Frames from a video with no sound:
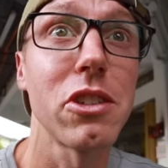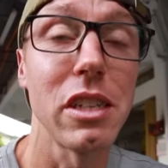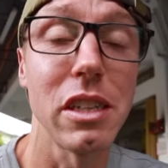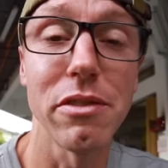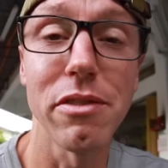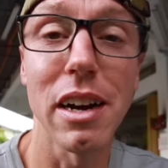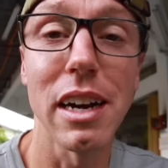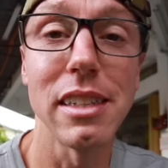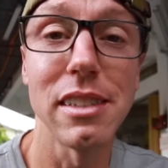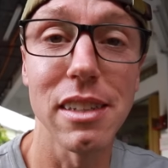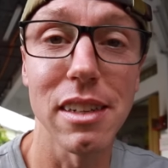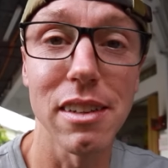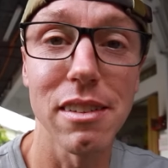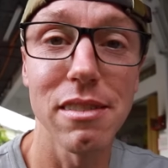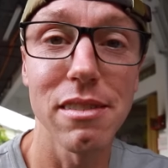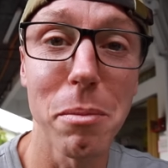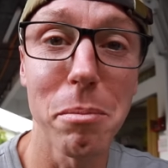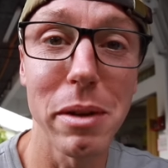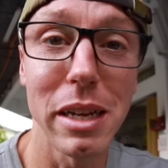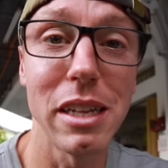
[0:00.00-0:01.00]
she divides it.
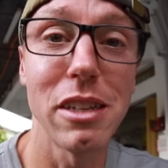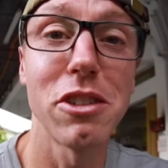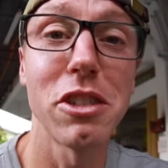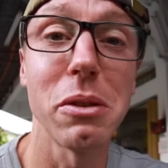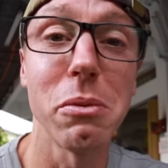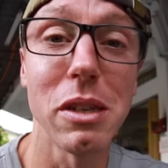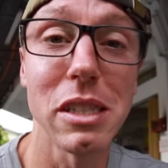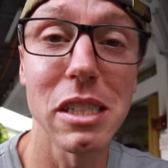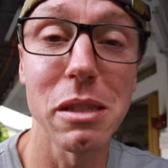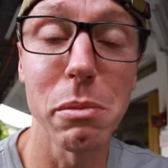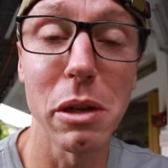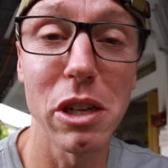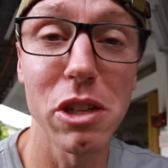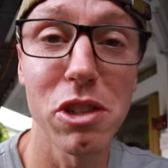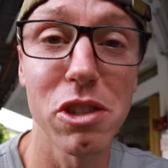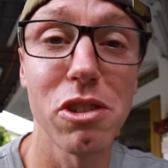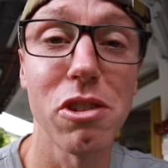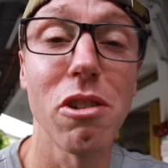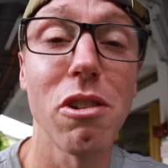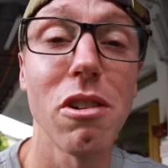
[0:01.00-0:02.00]
It means she wants to make
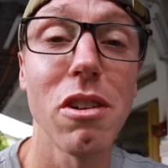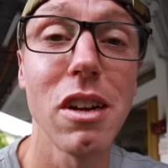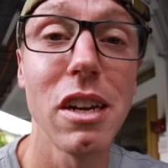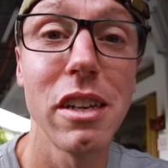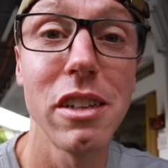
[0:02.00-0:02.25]
sure